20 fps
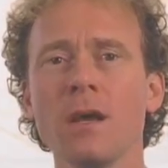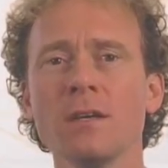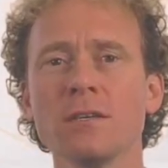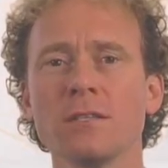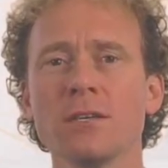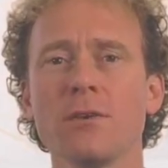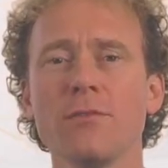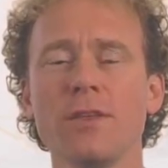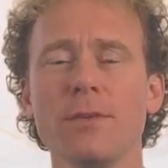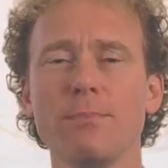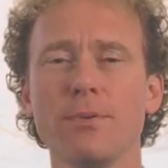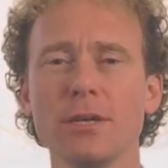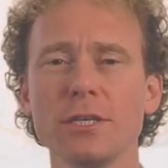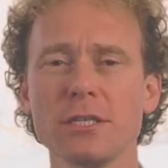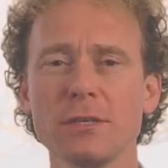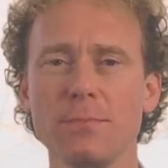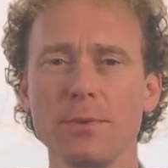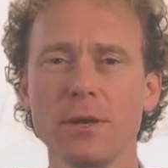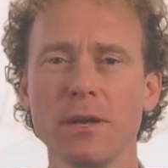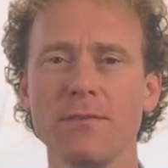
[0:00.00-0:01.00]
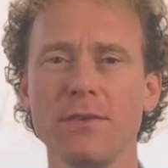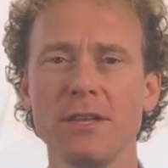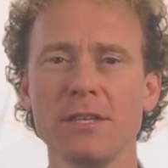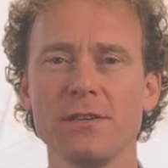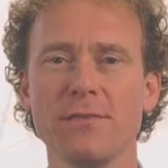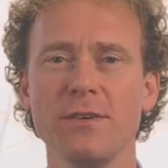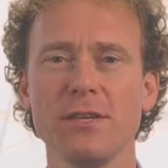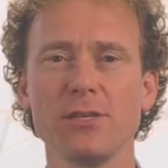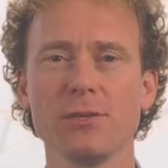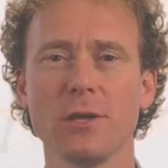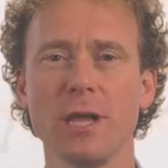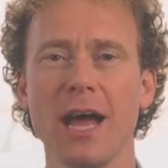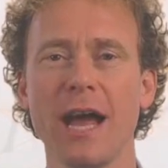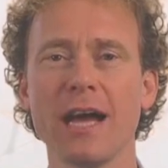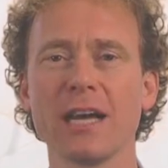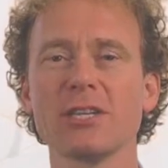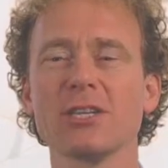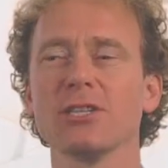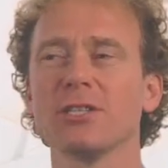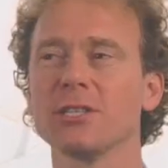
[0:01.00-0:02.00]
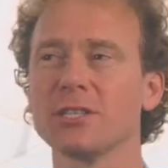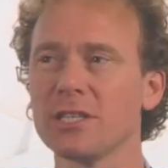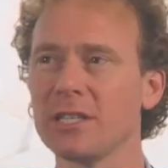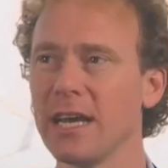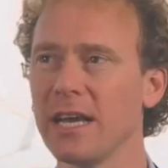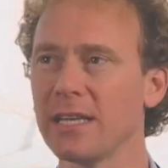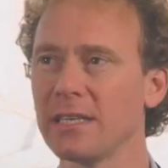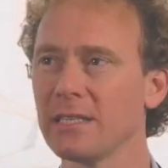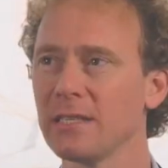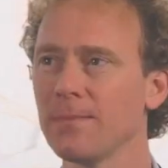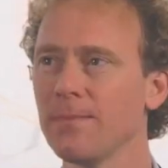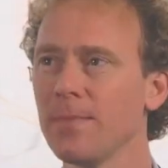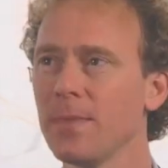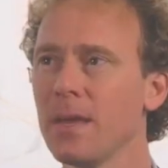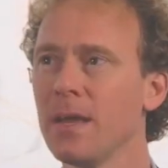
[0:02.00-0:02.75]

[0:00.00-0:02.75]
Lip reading: So the principle of individual action says